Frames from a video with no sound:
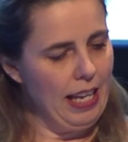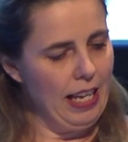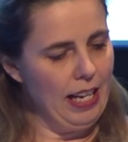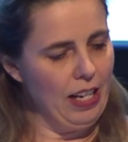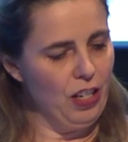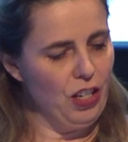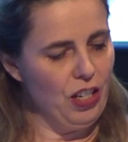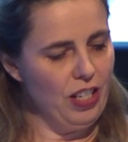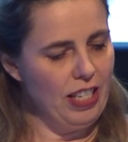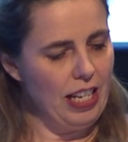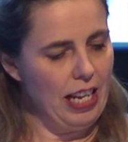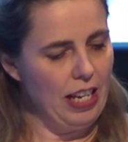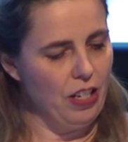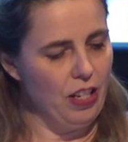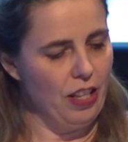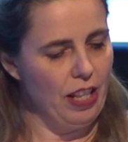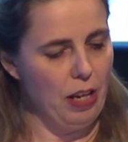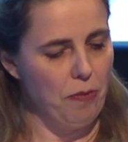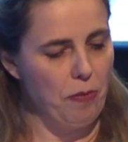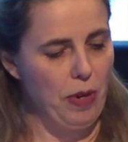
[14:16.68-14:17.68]
And I'd just like
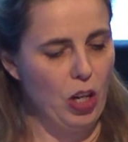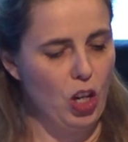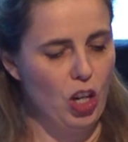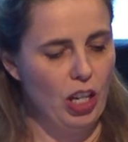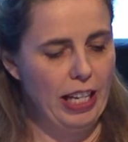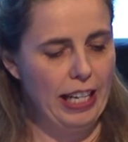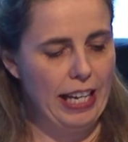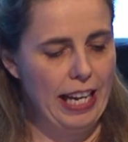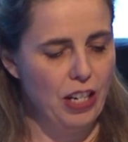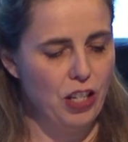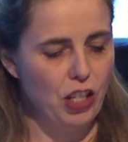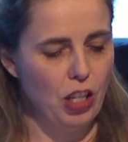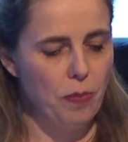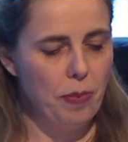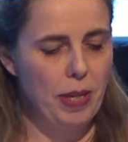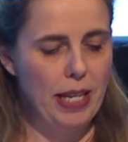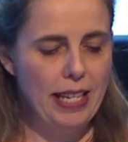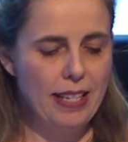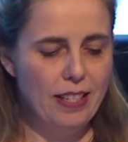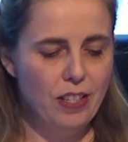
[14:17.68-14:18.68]
to thank my colleague Angela
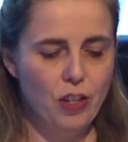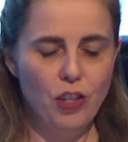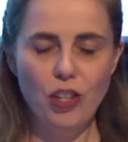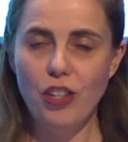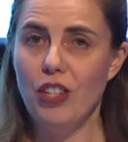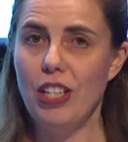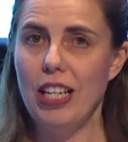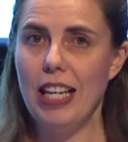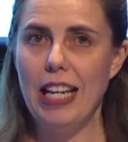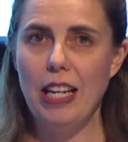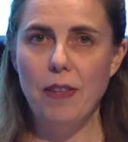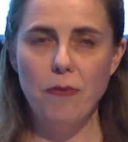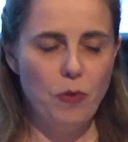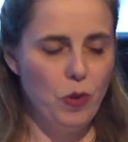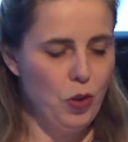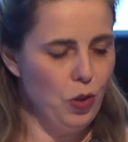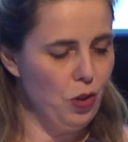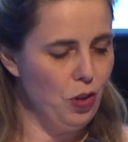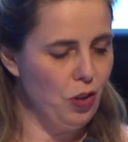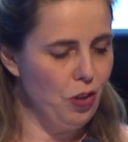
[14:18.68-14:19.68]
Pearce and her
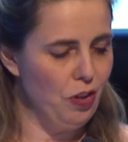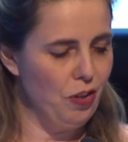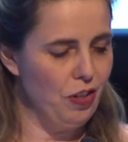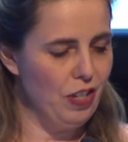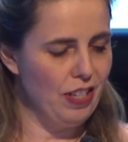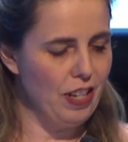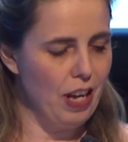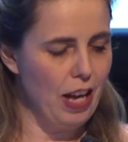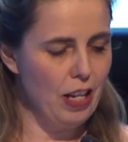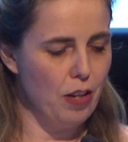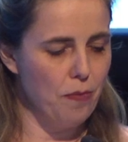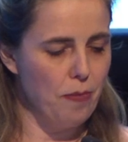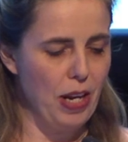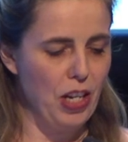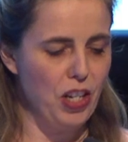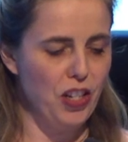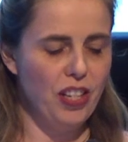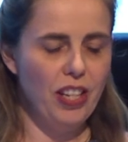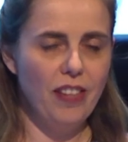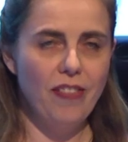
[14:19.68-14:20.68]
team who designed and
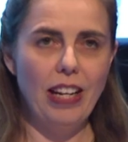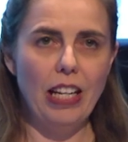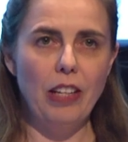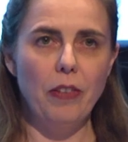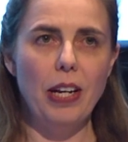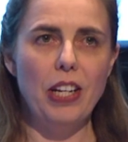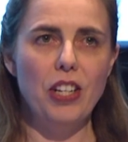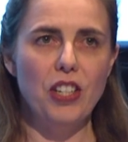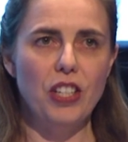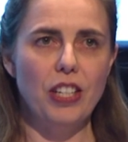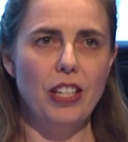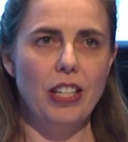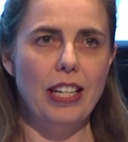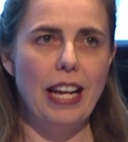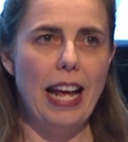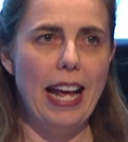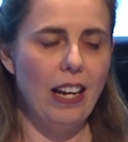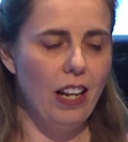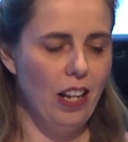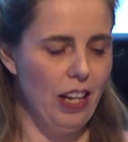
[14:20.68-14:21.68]
managed the evaluation
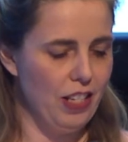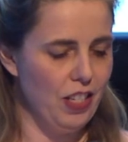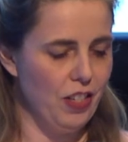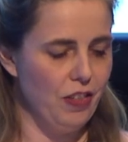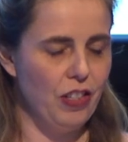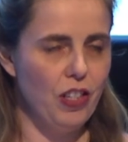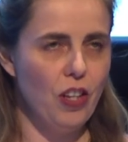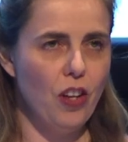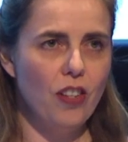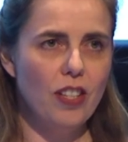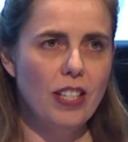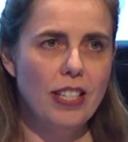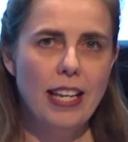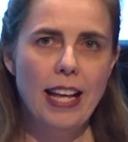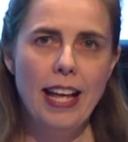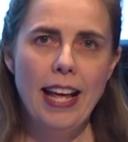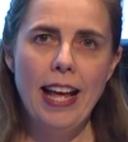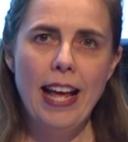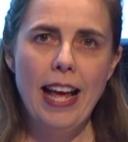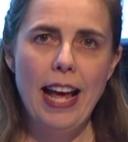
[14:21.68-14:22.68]
and analysed the results,
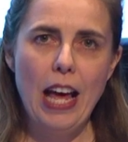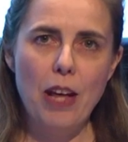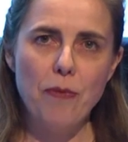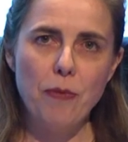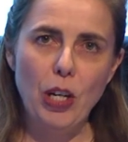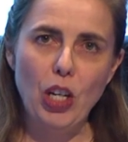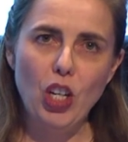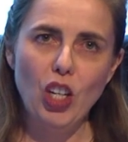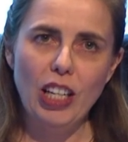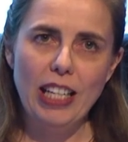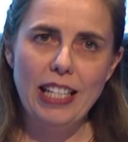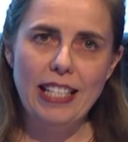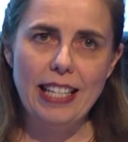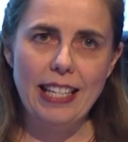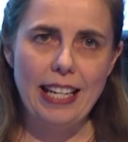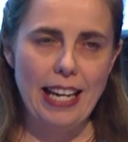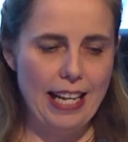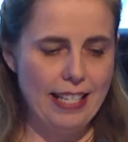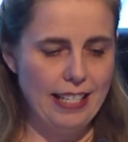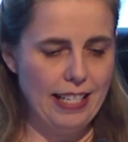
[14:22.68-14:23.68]
and my colleagues
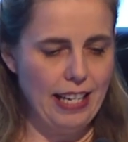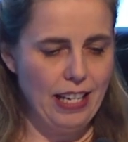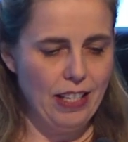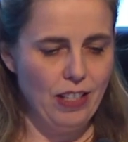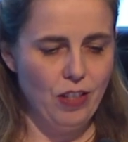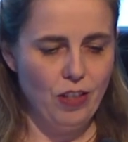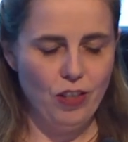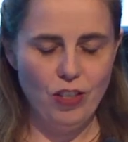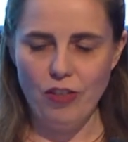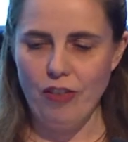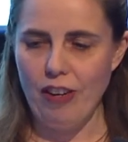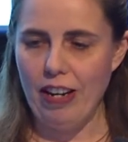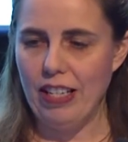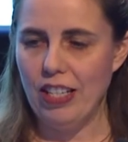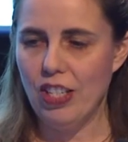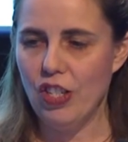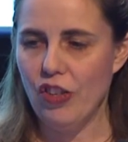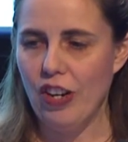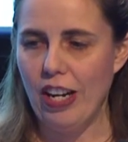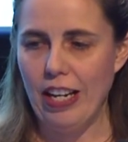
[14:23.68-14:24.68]
in Cancer Councils
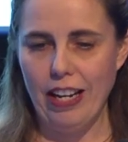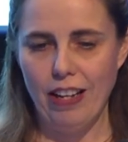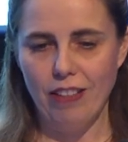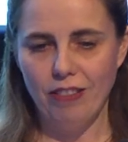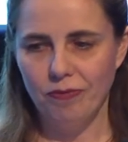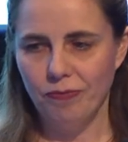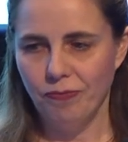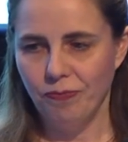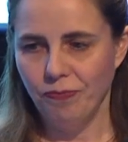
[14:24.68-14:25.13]
around Australia.